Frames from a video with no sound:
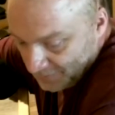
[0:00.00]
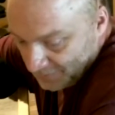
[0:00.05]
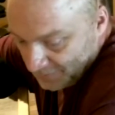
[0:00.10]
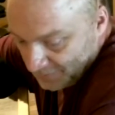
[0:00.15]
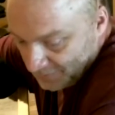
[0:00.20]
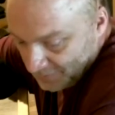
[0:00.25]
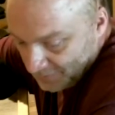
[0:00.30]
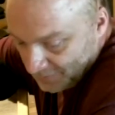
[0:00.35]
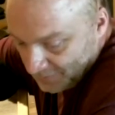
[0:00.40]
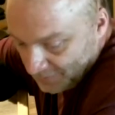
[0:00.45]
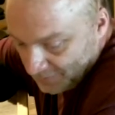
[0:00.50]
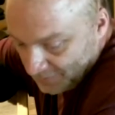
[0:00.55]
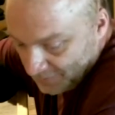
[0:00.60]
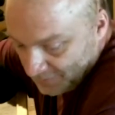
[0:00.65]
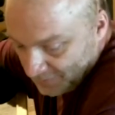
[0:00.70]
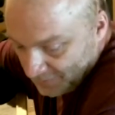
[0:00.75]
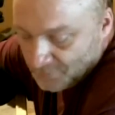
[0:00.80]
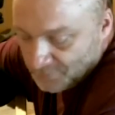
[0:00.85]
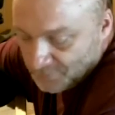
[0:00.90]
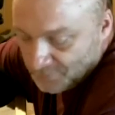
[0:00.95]
same
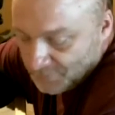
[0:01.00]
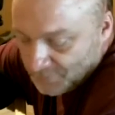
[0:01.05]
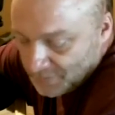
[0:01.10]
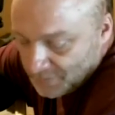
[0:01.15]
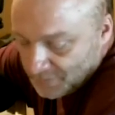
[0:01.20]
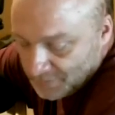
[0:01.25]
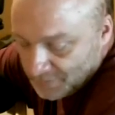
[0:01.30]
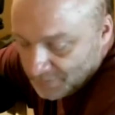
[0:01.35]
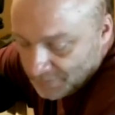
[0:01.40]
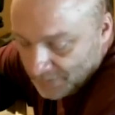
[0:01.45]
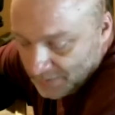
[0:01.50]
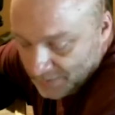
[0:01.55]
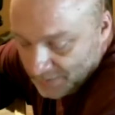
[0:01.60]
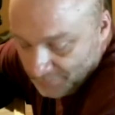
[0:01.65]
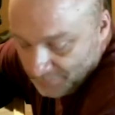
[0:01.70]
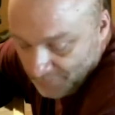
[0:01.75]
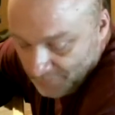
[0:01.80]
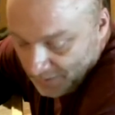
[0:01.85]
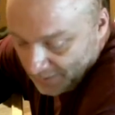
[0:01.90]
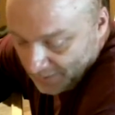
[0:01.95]
things I've always done.
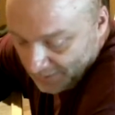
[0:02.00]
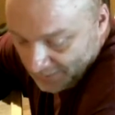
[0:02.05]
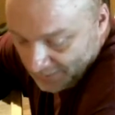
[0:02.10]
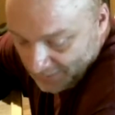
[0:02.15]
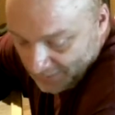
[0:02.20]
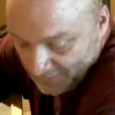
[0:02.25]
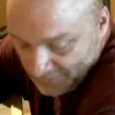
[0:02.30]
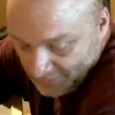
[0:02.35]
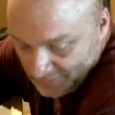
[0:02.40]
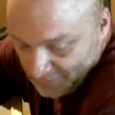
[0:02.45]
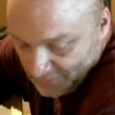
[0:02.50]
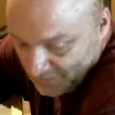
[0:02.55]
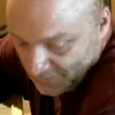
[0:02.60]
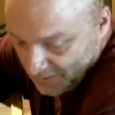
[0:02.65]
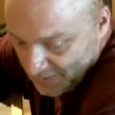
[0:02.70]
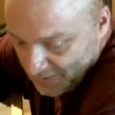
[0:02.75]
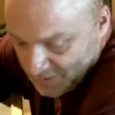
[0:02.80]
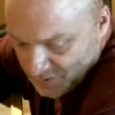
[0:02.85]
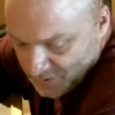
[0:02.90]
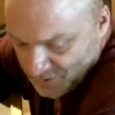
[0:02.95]
Nothing in
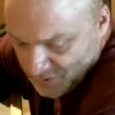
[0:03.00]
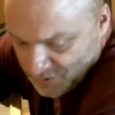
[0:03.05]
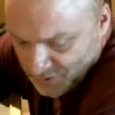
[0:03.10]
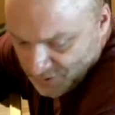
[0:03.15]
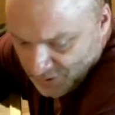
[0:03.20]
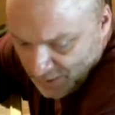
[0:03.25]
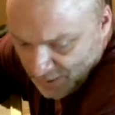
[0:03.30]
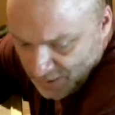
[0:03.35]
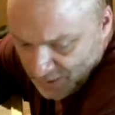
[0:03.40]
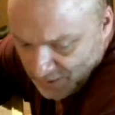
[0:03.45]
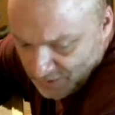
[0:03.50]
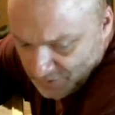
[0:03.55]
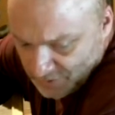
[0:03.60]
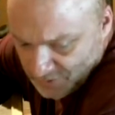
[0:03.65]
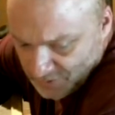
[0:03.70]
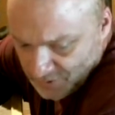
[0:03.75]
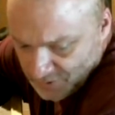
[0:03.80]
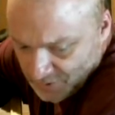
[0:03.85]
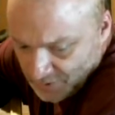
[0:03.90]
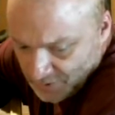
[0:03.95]
my head
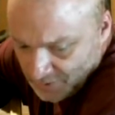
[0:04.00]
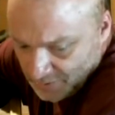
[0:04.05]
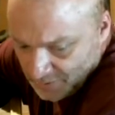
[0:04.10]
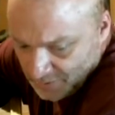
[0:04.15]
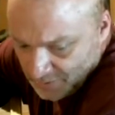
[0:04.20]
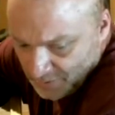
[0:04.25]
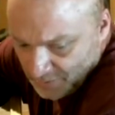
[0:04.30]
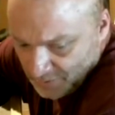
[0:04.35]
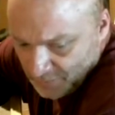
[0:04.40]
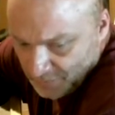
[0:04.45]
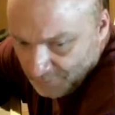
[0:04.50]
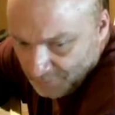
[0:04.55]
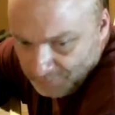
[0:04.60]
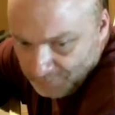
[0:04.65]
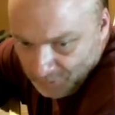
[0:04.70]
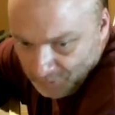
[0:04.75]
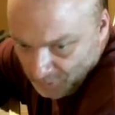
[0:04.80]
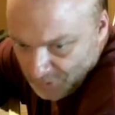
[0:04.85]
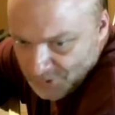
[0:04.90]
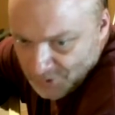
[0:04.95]
has changed the
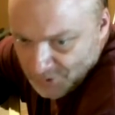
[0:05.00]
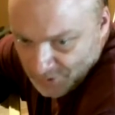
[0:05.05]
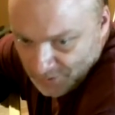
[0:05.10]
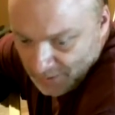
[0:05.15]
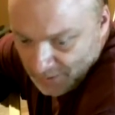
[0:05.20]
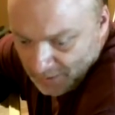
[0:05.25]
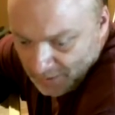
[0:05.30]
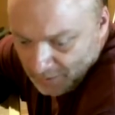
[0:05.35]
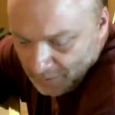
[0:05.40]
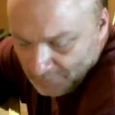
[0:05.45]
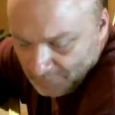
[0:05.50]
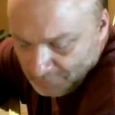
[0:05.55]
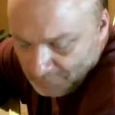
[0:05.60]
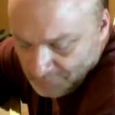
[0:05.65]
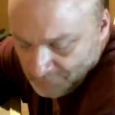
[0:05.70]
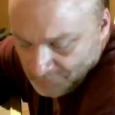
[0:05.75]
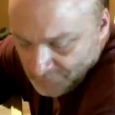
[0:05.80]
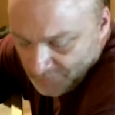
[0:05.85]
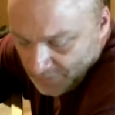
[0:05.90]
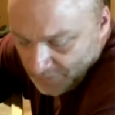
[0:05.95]
person I am.
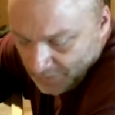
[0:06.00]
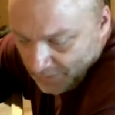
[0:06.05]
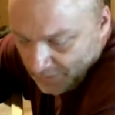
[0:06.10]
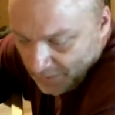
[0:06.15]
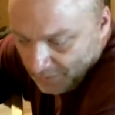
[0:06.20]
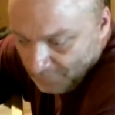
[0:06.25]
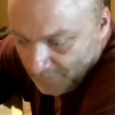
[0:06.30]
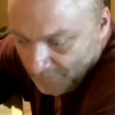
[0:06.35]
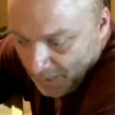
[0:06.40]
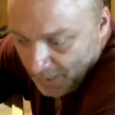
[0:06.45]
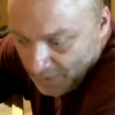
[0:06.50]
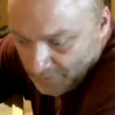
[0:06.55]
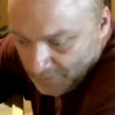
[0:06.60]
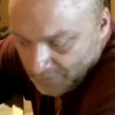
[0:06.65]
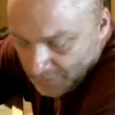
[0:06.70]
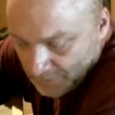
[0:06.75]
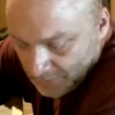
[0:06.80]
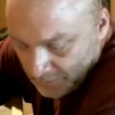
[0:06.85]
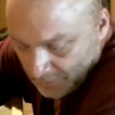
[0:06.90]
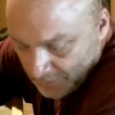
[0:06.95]
I'm not,
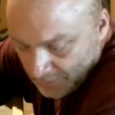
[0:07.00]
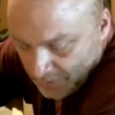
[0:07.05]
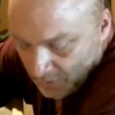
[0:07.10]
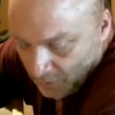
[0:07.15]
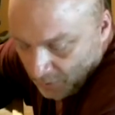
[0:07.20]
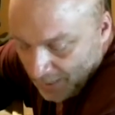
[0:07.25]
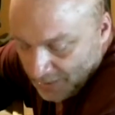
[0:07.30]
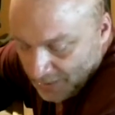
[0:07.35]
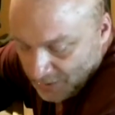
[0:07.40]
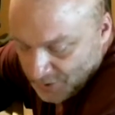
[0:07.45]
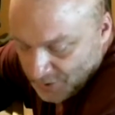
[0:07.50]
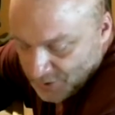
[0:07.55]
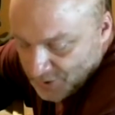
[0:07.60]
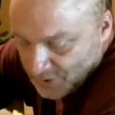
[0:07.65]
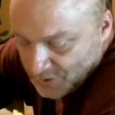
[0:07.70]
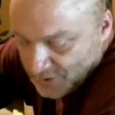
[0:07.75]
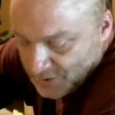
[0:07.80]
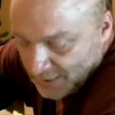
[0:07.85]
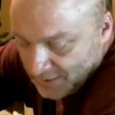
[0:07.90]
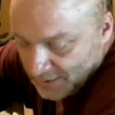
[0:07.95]
I used to
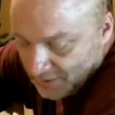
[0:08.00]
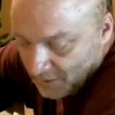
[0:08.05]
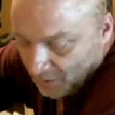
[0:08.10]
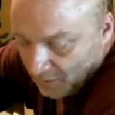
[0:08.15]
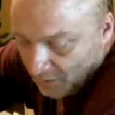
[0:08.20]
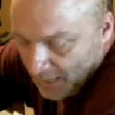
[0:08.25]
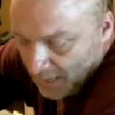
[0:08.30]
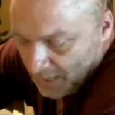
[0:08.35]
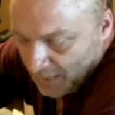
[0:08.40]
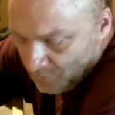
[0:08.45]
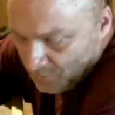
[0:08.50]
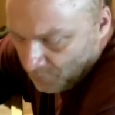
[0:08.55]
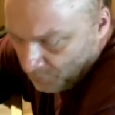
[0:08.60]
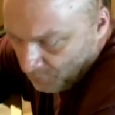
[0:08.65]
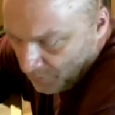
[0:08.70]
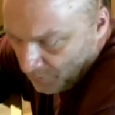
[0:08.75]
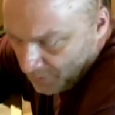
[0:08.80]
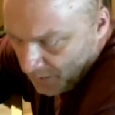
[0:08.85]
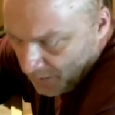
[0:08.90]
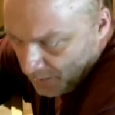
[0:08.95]
think a lot of what
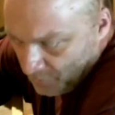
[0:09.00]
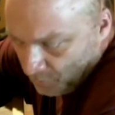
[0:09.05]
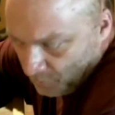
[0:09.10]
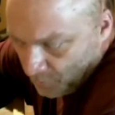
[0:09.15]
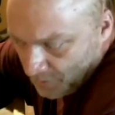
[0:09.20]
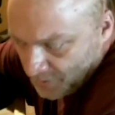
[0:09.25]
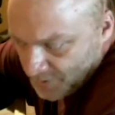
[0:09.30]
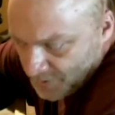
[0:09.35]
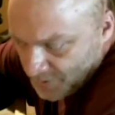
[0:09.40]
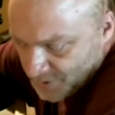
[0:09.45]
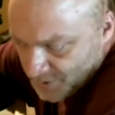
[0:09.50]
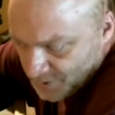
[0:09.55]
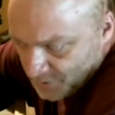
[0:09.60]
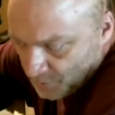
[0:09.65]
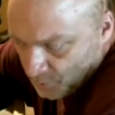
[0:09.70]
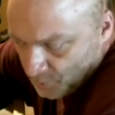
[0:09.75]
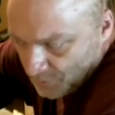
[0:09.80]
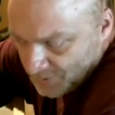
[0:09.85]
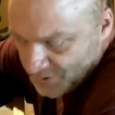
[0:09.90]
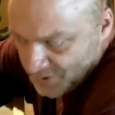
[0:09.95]
I was
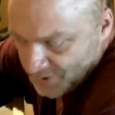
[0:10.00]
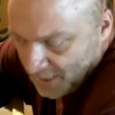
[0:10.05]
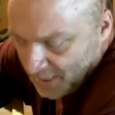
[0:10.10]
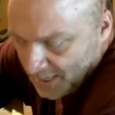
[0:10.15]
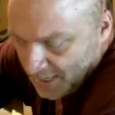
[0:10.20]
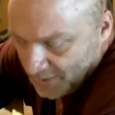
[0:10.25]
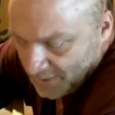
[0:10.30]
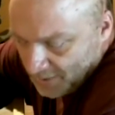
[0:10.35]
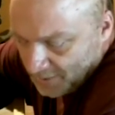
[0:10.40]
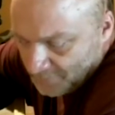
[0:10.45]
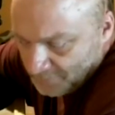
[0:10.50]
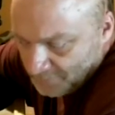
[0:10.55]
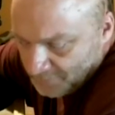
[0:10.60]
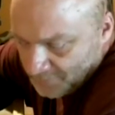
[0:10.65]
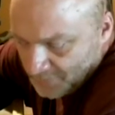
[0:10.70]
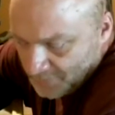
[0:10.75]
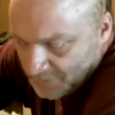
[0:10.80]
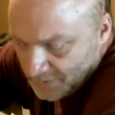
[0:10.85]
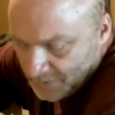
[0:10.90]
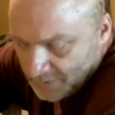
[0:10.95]
tied up
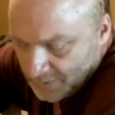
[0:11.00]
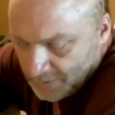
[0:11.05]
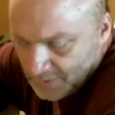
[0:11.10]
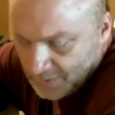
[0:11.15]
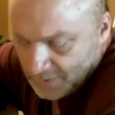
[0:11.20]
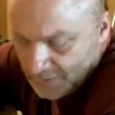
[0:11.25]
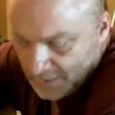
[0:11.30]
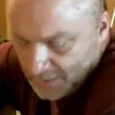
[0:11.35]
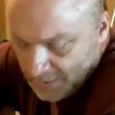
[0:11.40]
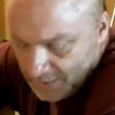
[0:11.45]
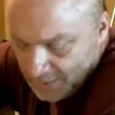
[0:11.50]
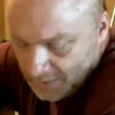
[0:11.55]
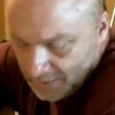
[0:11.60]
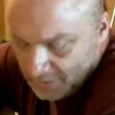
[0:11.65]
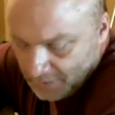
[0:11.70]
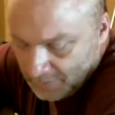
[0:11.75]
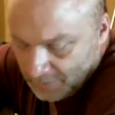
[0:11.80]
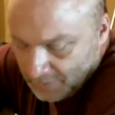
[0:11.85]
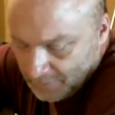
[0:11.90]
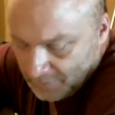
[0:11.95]

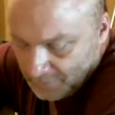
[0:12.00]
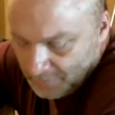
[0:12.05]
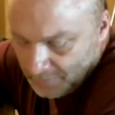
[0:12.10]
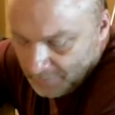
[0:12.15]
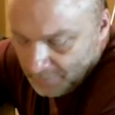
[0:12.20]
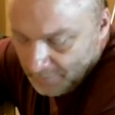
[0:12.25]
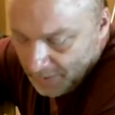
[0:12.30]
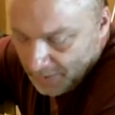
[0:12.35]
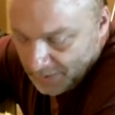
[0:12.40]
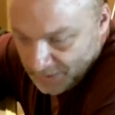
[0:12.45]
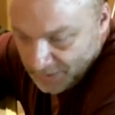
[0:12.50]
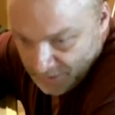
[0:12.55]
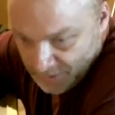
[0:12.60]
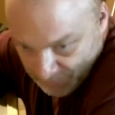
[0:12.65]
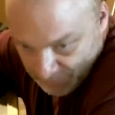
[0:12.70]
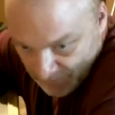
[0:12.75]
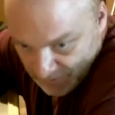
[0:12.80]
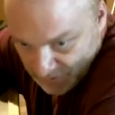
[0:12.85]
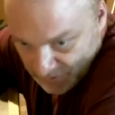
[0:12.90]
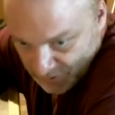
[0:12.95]
in my
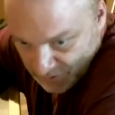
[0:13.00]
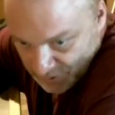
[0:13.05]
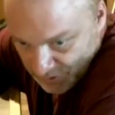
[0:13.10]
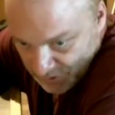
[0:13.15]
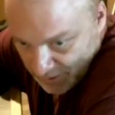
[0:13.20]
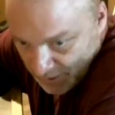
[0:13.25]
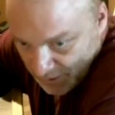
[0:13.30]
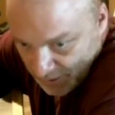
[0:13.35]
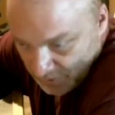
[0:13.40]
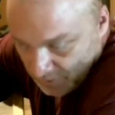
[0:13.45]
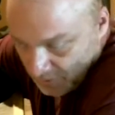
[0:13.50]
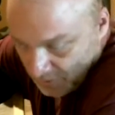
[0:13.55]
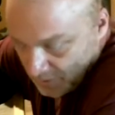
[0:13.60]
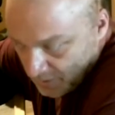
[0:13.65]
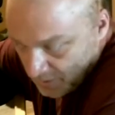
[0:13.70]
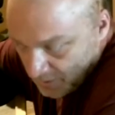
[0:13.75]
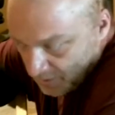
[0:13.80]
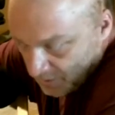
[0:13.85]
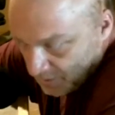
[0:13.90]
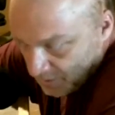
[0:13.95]
speech and
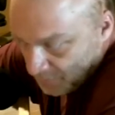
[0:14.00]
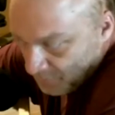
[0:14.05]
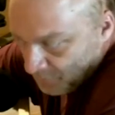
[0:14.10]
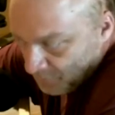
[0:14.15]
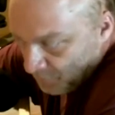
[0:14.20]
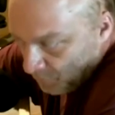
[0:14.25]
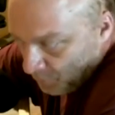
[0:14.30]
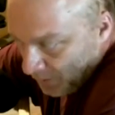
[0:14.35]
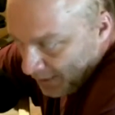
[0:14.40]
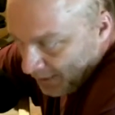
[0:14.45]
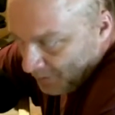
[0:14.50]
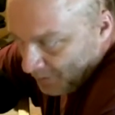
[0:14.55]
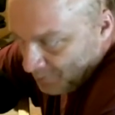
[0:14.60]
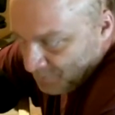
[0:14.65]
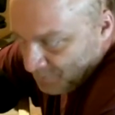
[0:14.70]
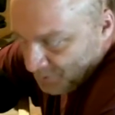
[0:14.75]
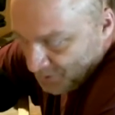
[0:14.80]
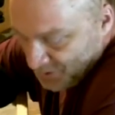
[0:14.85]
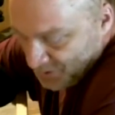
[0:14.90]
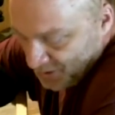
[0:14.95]
the way I
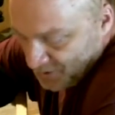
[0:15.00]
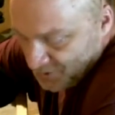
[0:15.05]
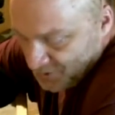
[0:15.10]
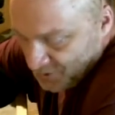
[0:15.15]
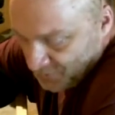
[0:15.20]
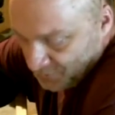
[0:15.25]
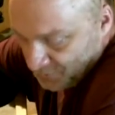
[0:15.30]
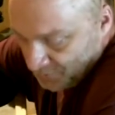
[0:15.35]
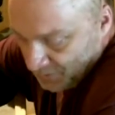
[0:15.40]
presented